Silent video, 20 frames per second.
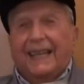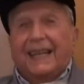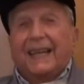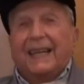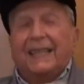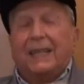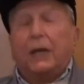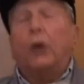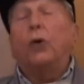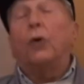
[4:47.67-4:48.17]

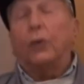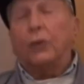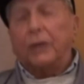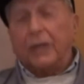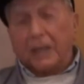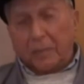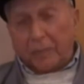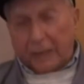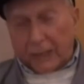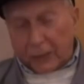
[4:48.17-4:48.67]
And
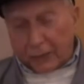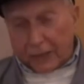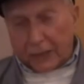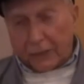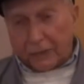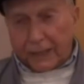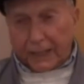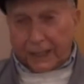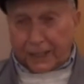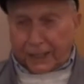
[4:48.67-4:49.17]
another place where I
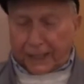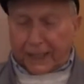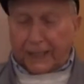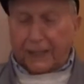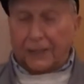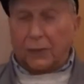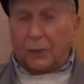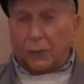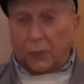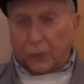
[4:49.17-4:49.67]
was really
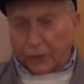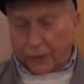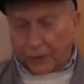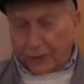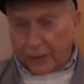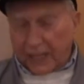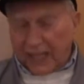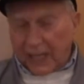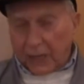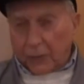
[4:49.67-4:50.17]
scared the
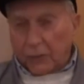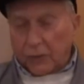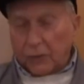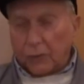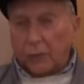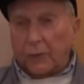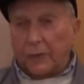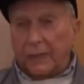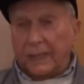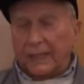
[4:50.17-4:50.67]
worst was
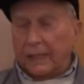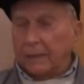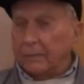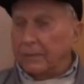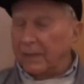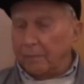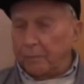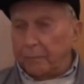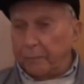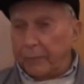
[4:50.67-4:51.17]
when we was
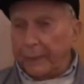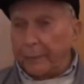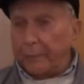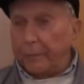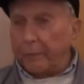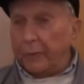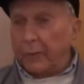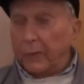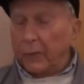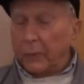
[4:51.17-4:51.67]
out to
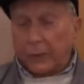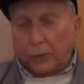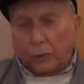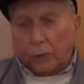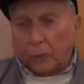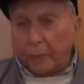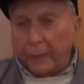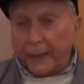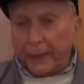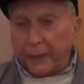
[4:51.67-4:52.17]
what's
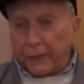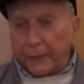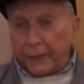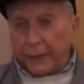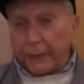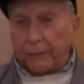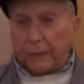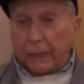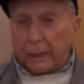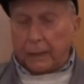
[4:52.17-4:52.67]
called ping
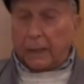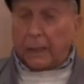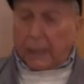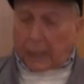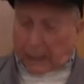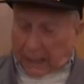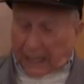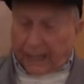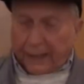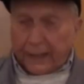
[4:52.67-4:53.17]
duty around
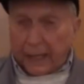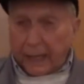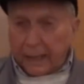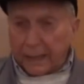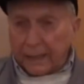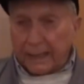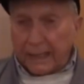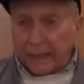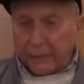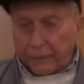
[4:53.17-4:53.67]
the
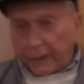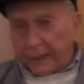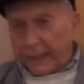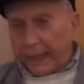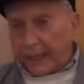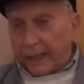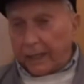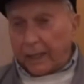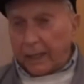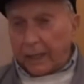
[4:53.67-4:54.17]
islands after we
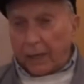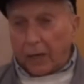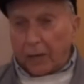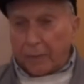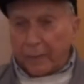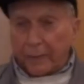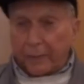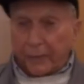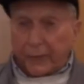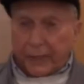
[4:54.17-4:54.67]
take the
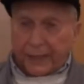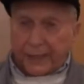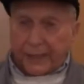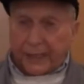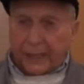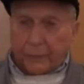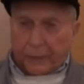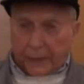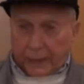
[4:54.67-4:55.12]
Army Marines in.